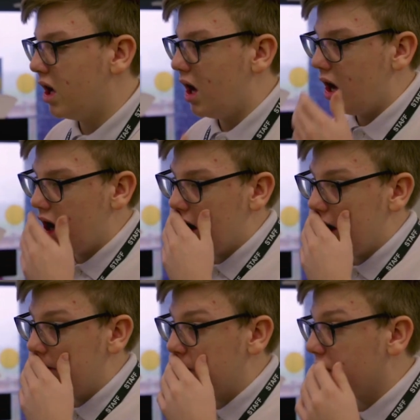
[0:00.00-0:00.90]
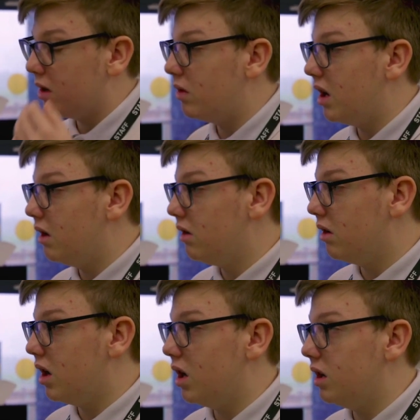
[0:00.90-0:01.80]
And
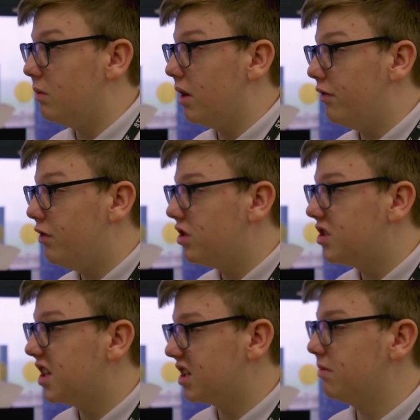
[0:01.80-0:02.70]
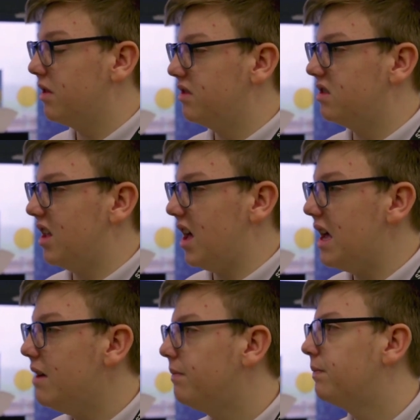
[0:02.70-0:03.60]
my first 6 months
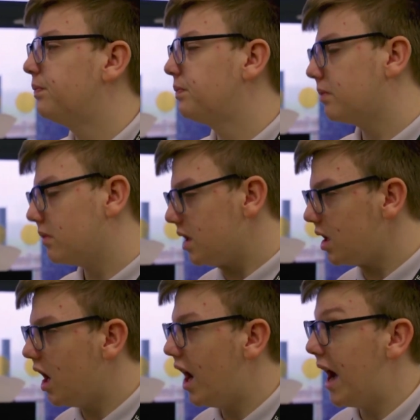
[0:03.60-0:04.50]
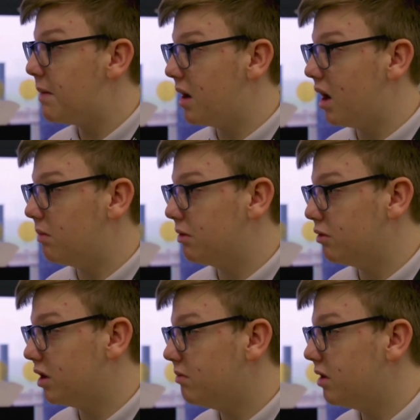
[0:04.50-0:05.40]
there, I had my arm
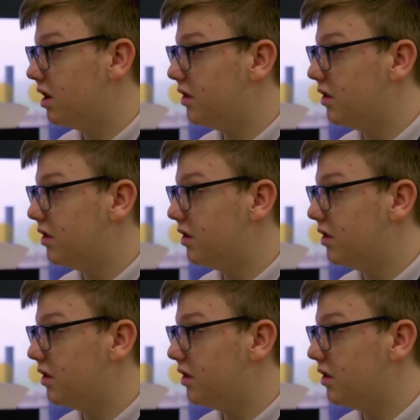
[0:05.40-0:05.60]
broken by another